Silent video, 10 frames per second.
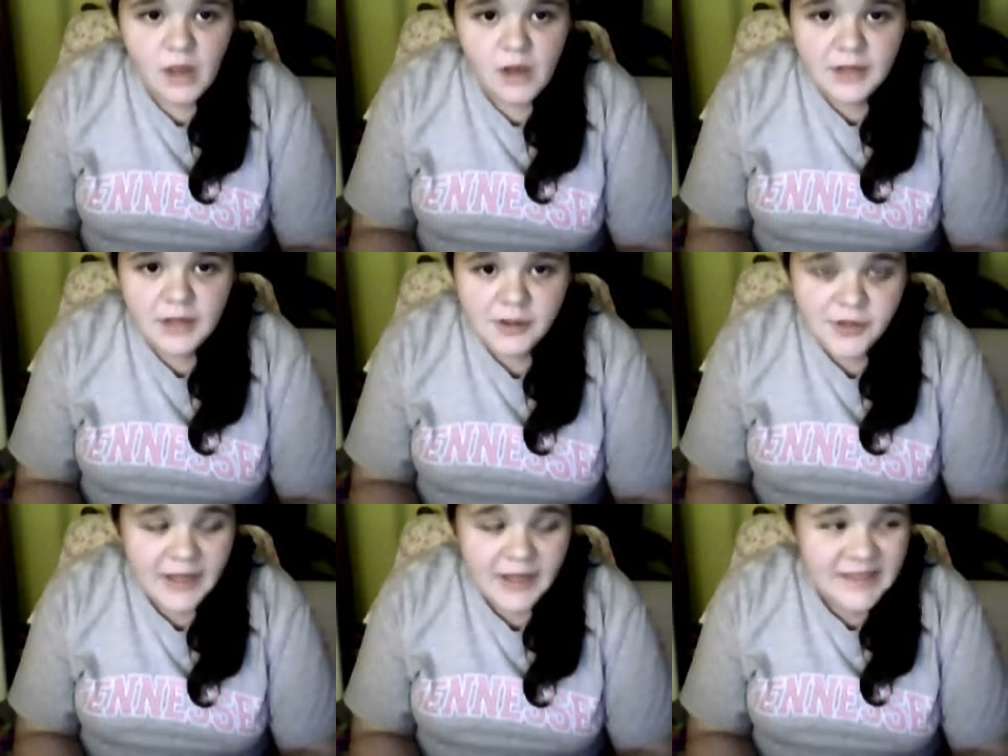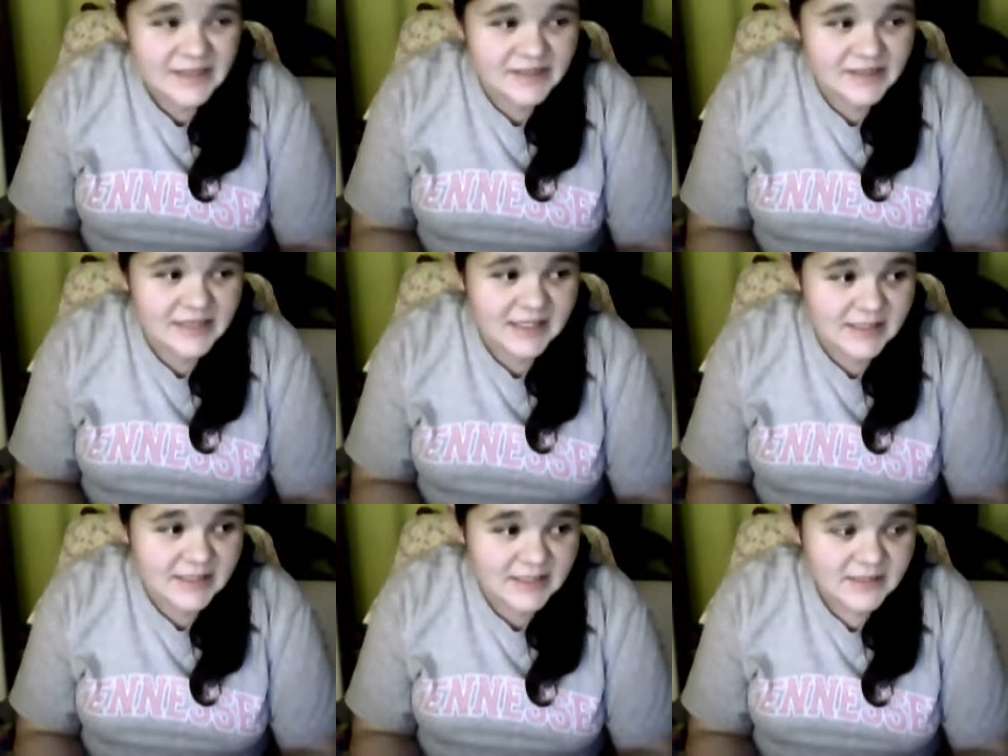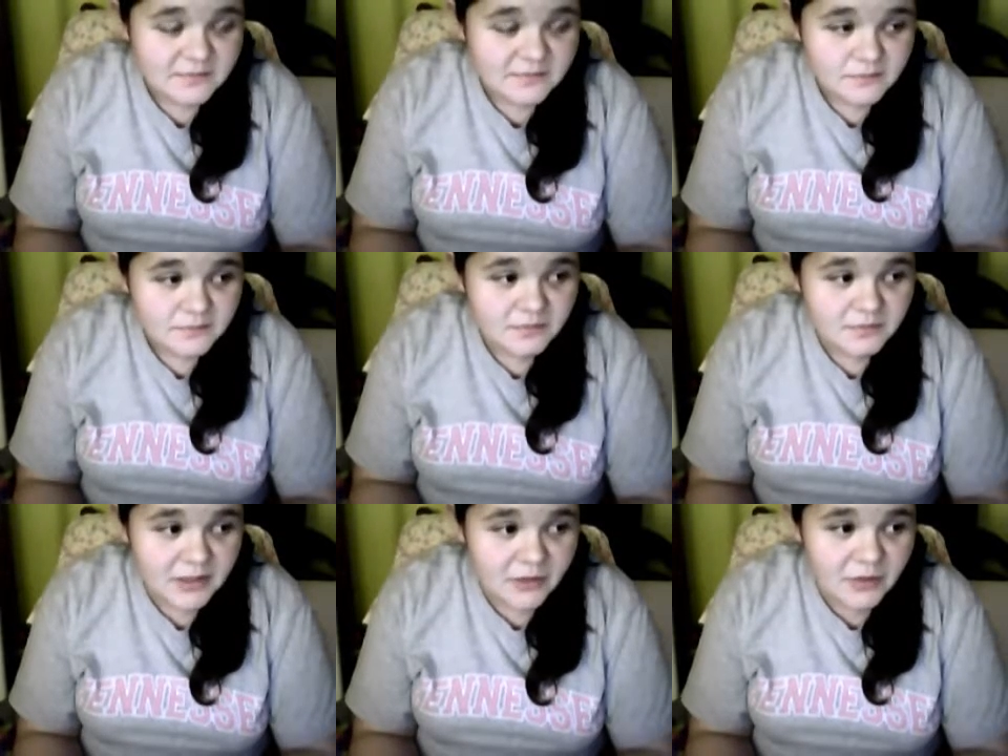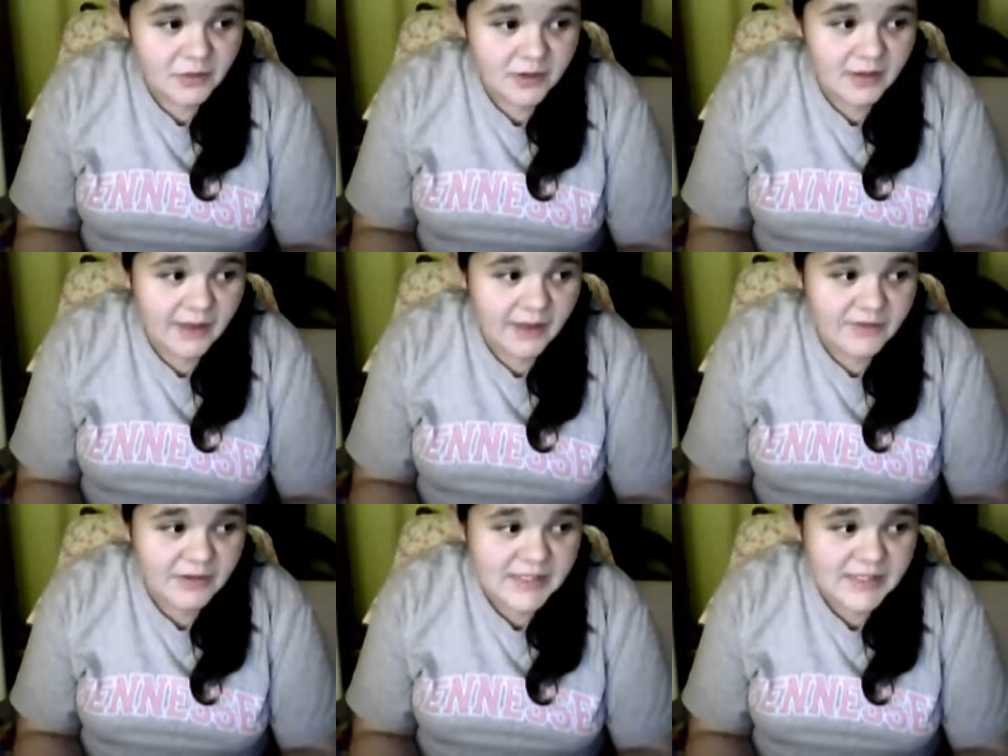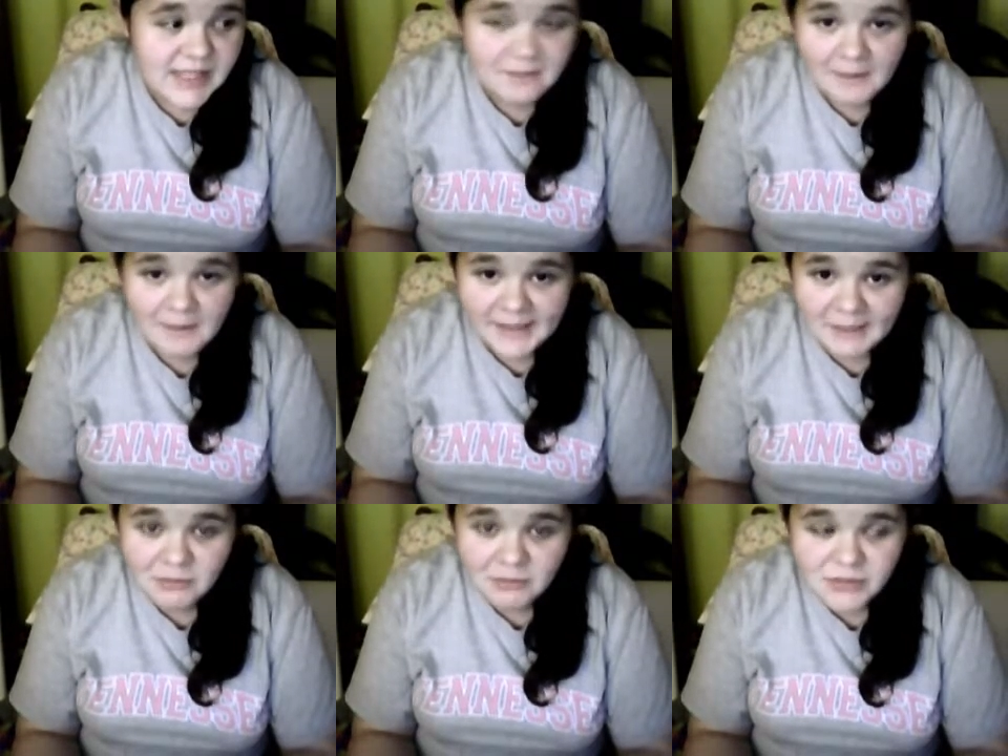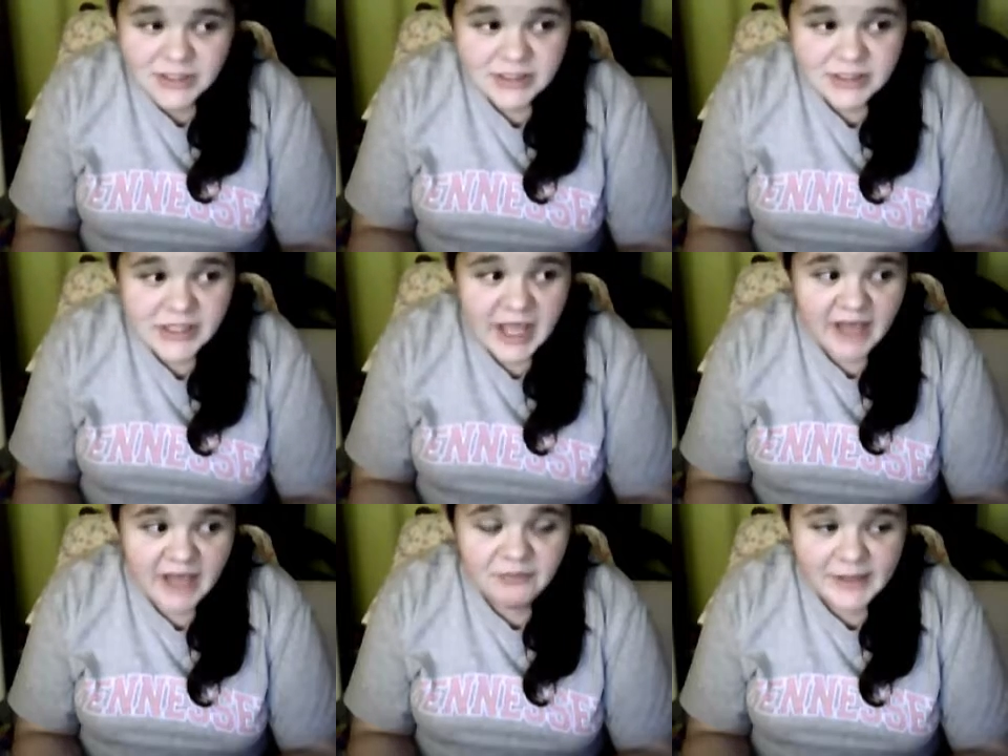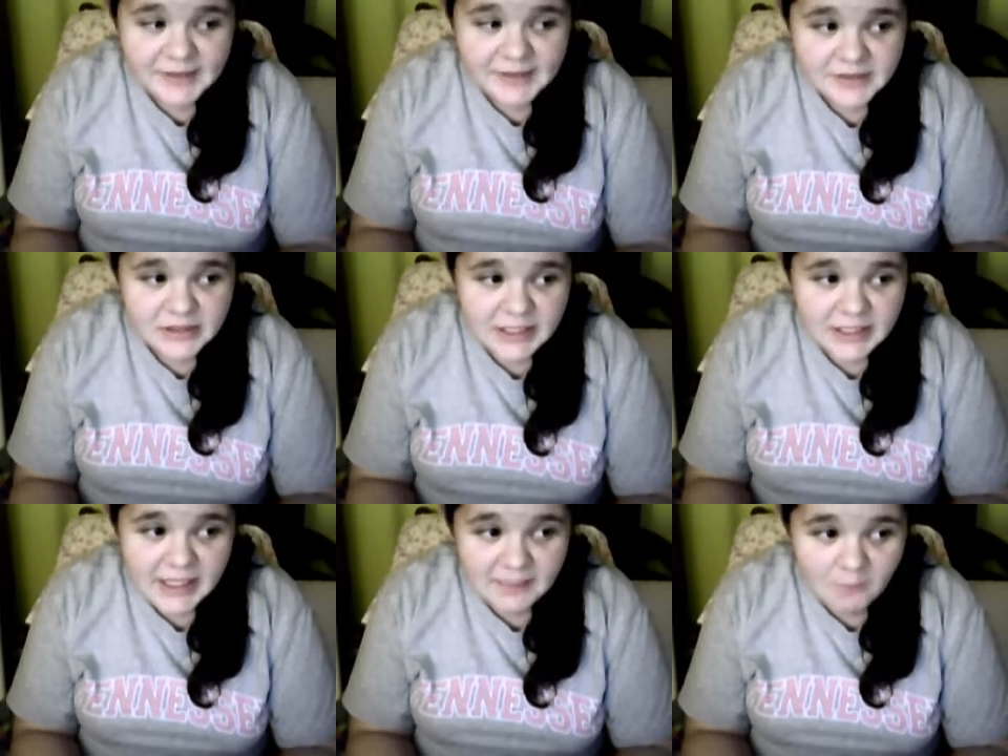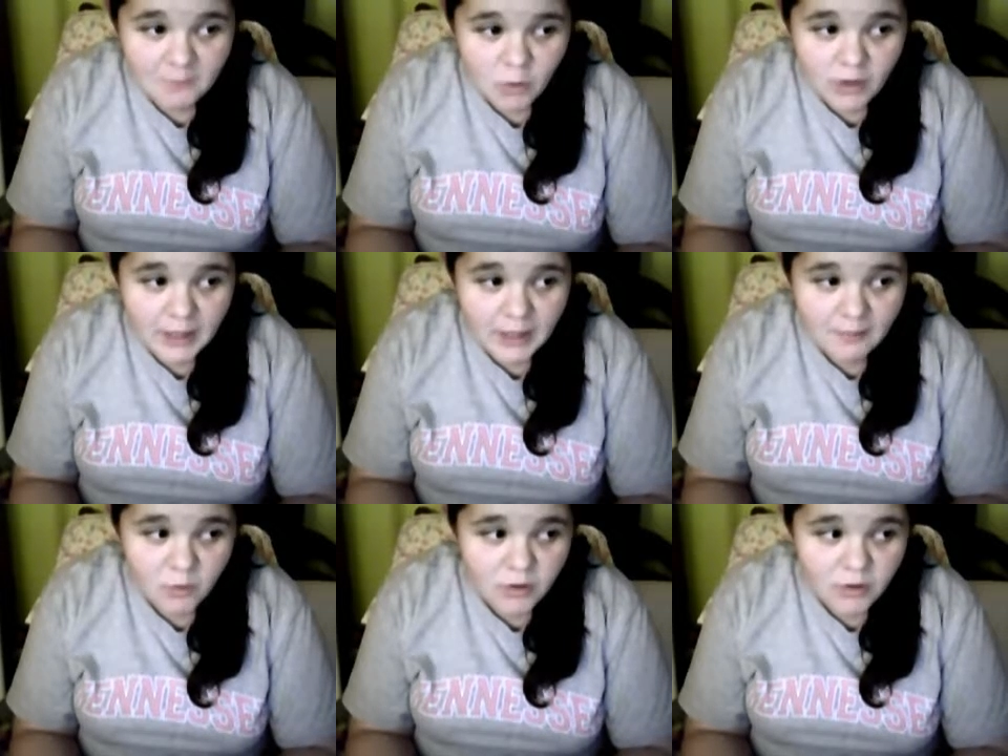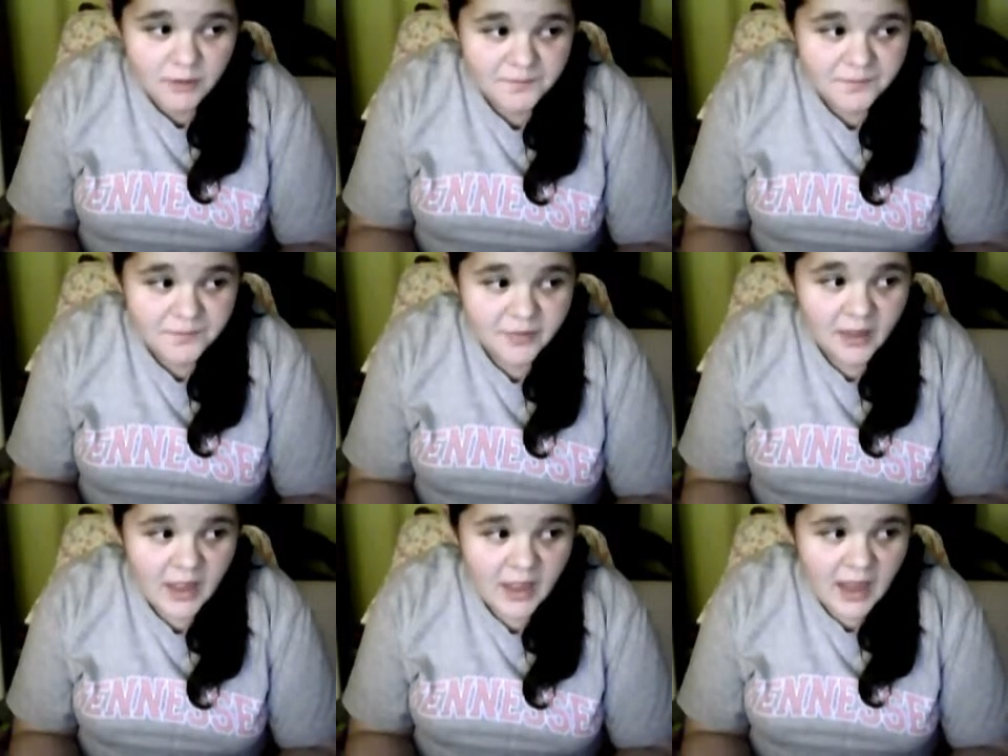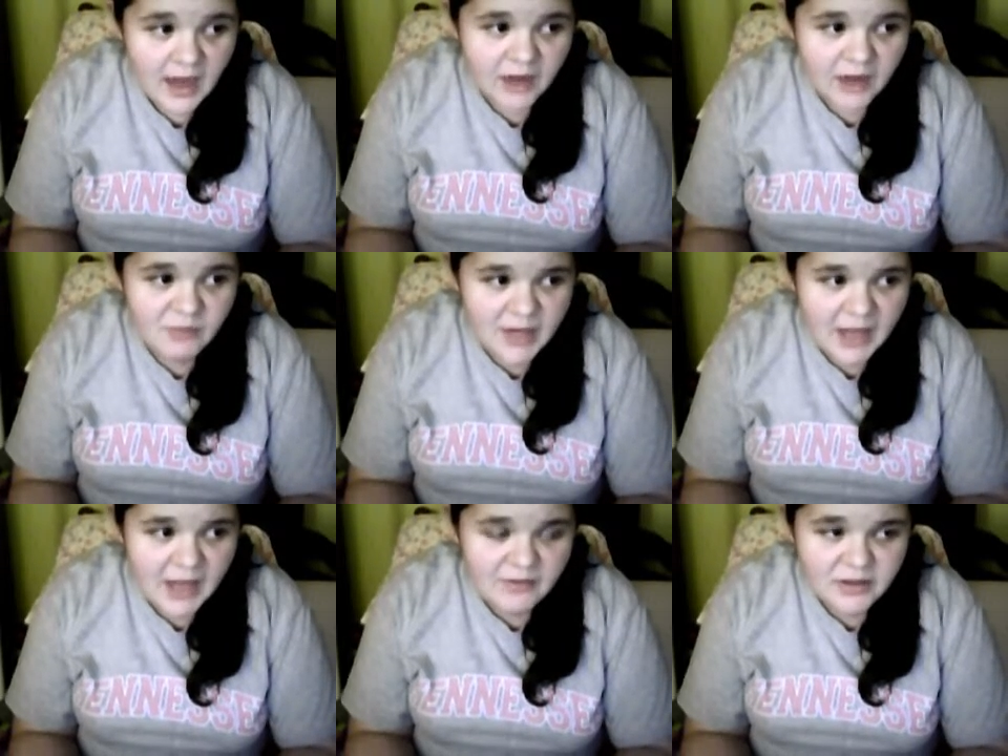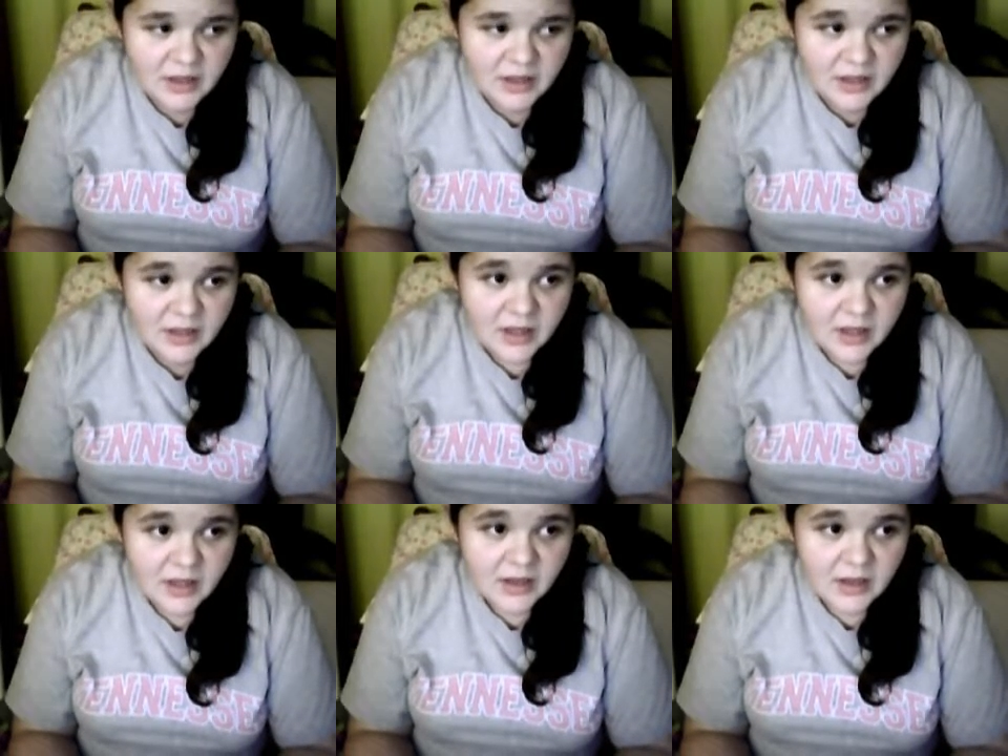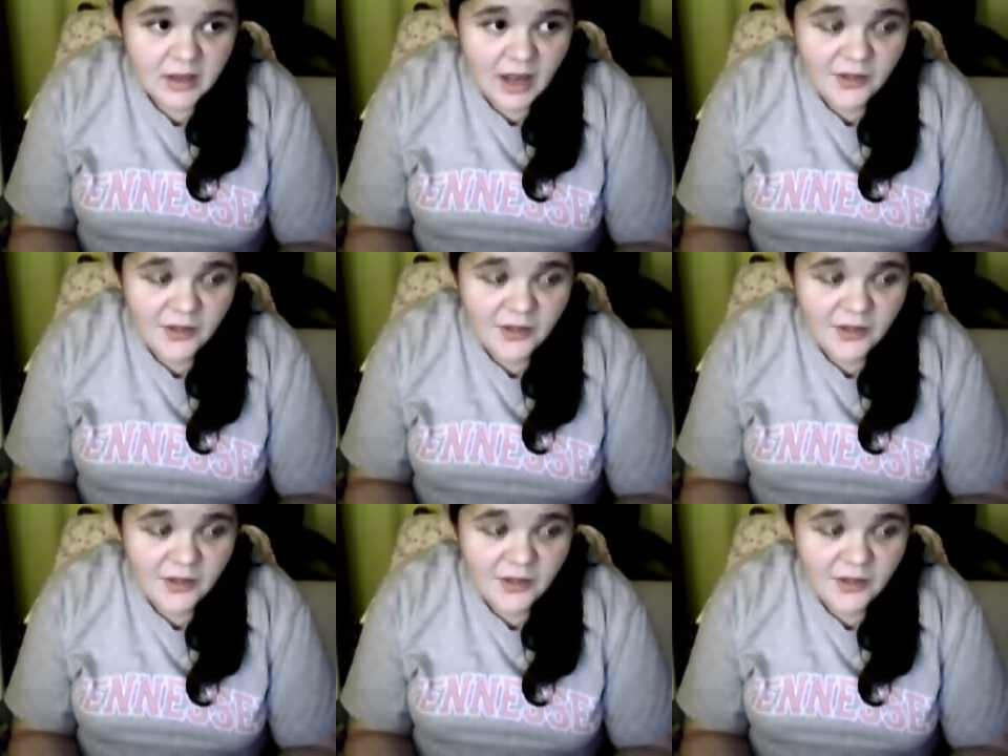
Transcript: another thing that's been going on, I've noticed that my nipples have been leaking more and more. And I've been having like I